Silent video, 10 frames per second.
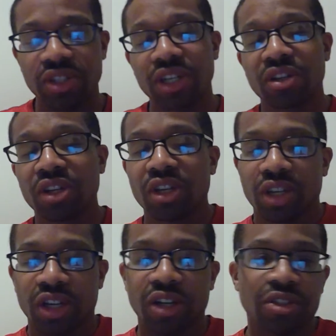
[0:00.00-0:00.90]
Yeah,
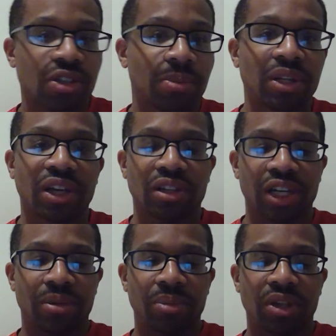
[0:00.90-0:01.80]
uh, it's gonna be like a
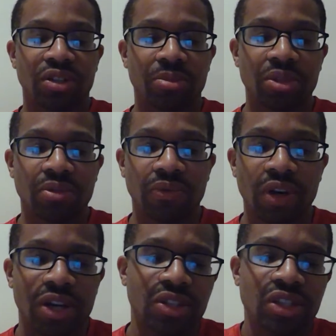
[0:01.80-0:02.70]
lot of money. It's gonna be some
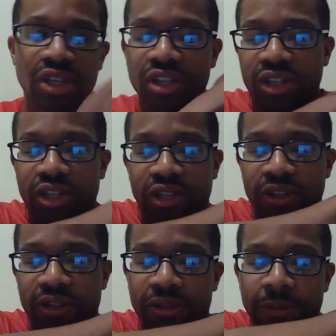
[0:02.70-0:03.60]
fines,
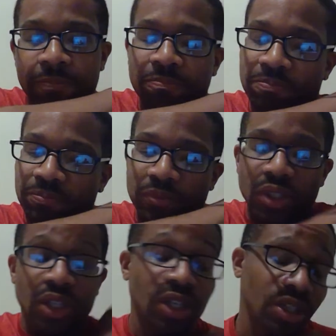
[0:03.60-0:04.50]
and um,
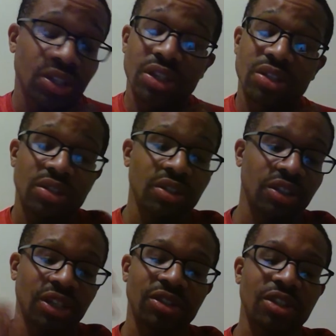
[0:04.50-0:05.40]
yeah, it, it's
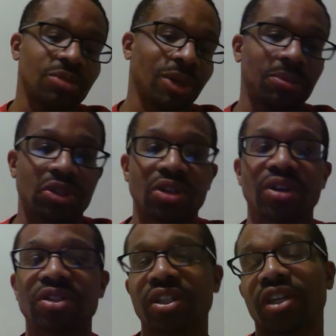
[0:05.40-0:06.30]
they said it might be
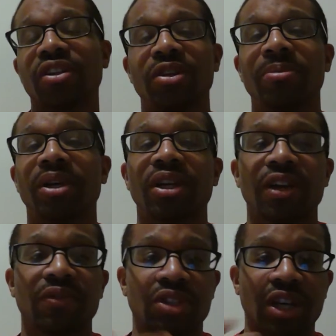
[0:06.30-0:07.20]
talks that he may
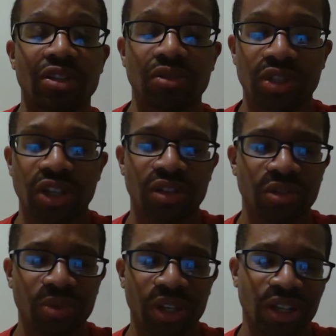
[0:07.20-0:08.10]
have his Oscar taken away.